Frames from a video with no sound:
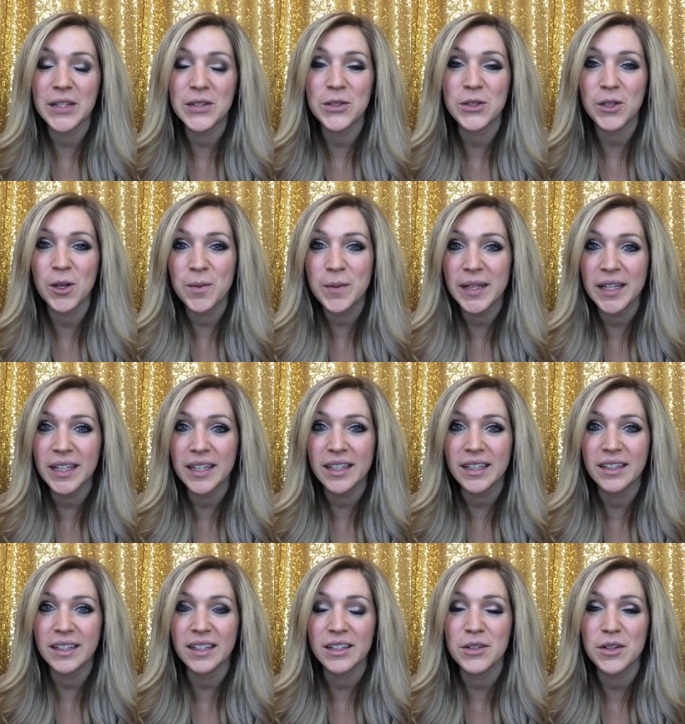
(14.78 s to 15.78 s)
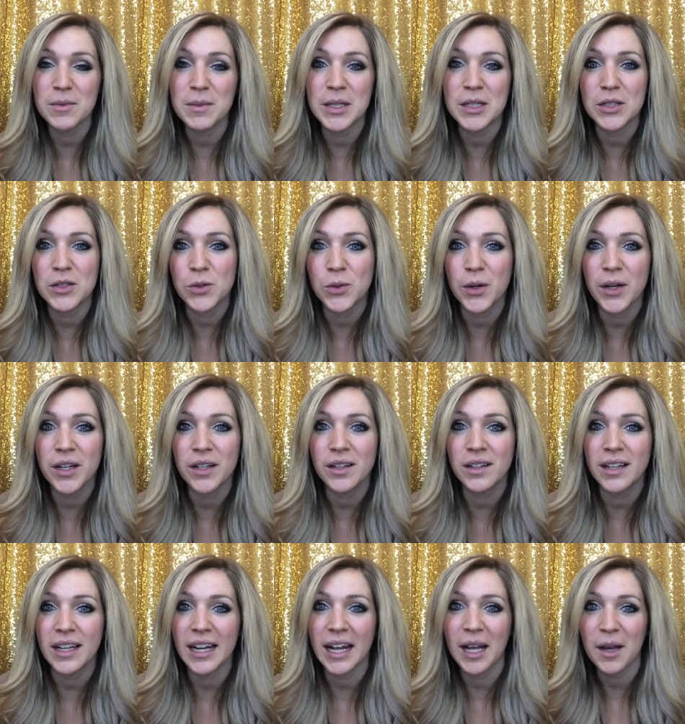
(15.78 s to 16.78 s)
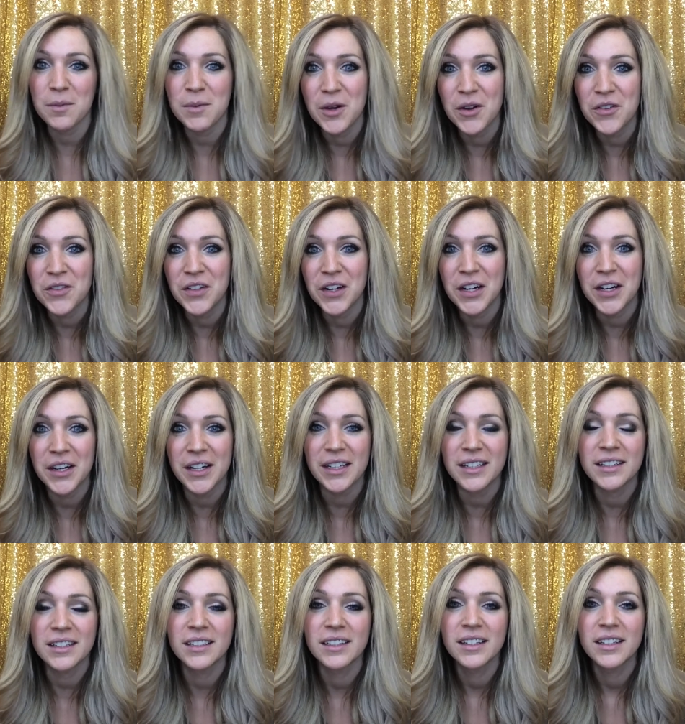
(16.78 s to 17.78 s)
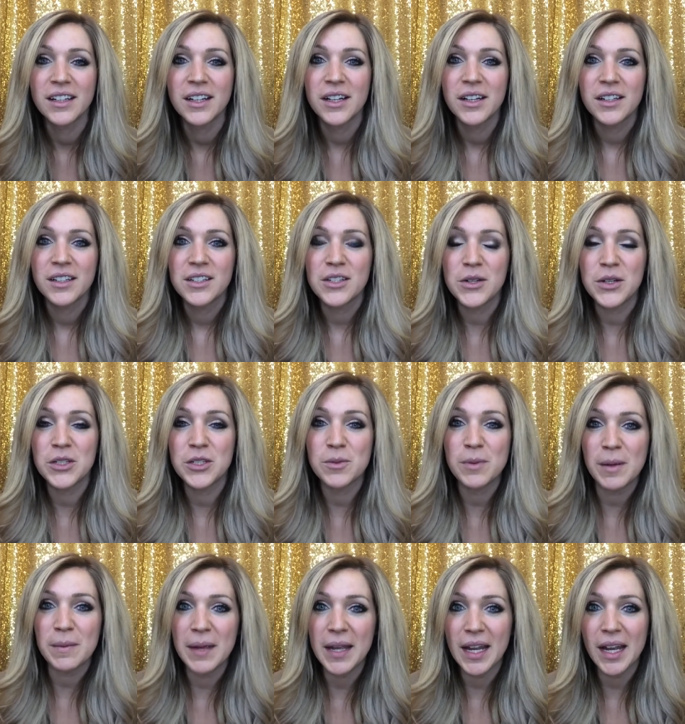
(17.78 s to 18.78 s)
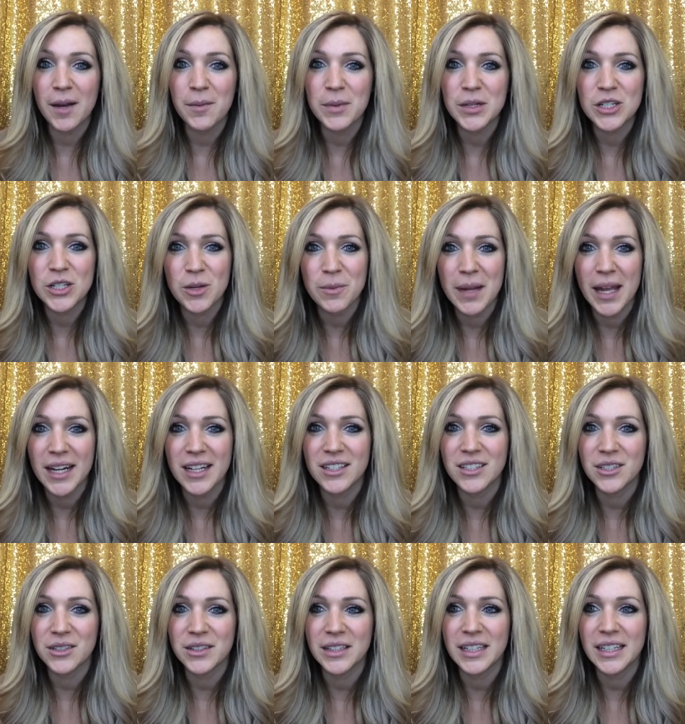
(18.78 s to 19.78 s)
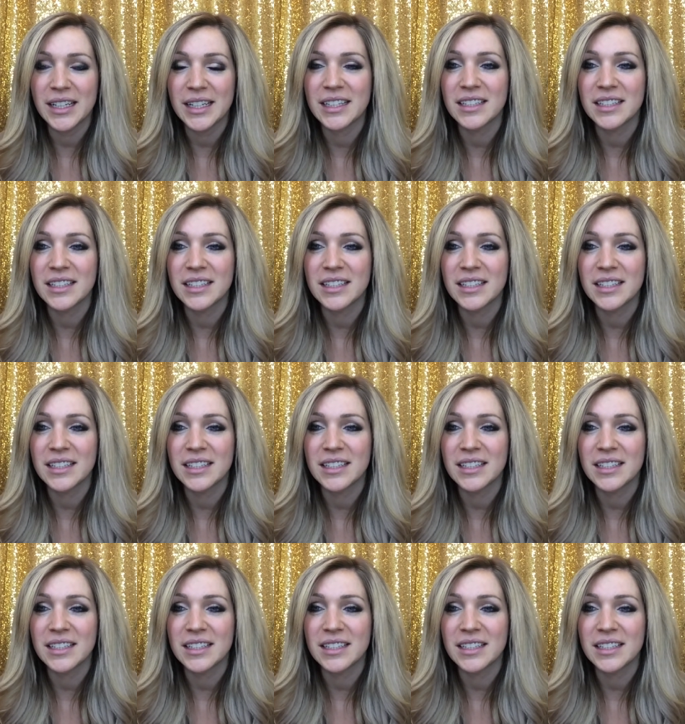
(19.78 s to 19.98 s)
Can you show me, can you give me a tutorial? Can I come over and you can do my makeup and show me how to do it?